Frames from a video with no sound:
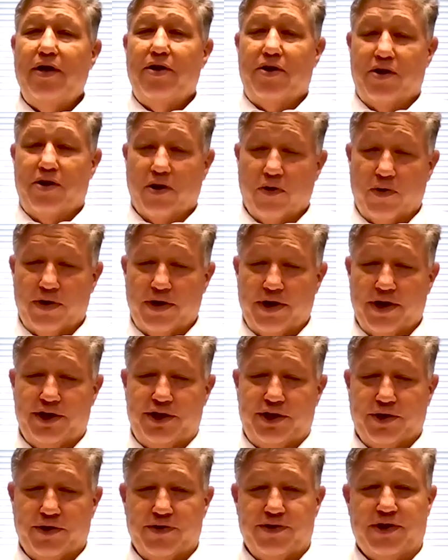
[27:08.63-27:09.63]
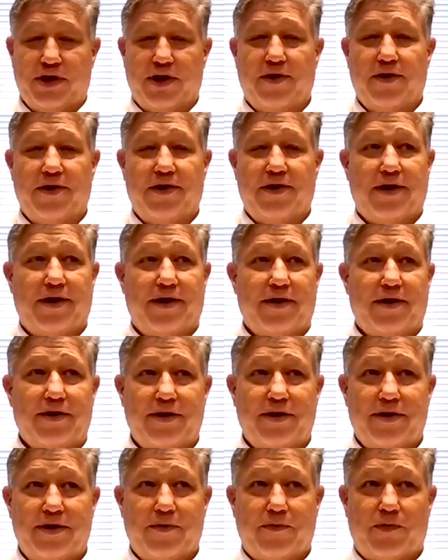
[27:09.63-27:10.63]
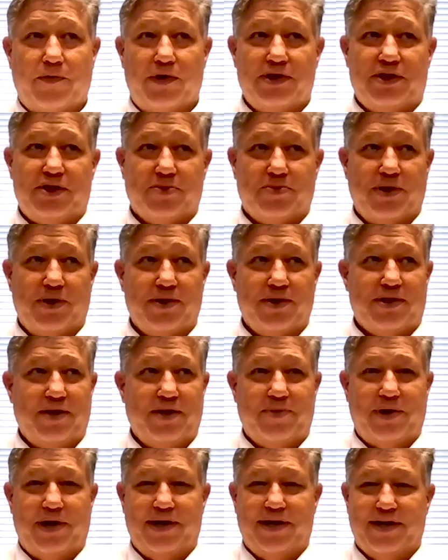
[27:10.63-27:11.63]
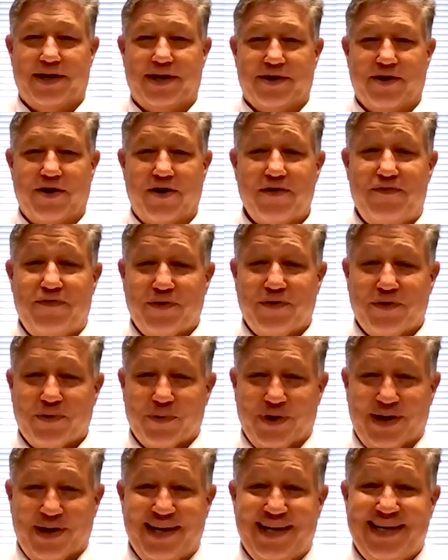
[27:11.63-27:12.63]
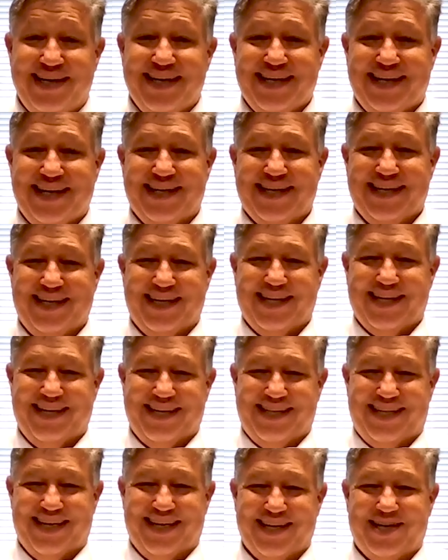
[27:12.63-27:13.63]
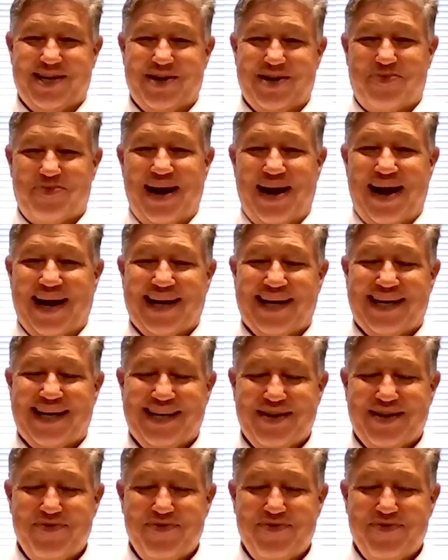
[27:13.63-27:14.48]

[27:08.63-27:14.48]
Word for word: no issues other than once a month he might get gone for a week and then come back.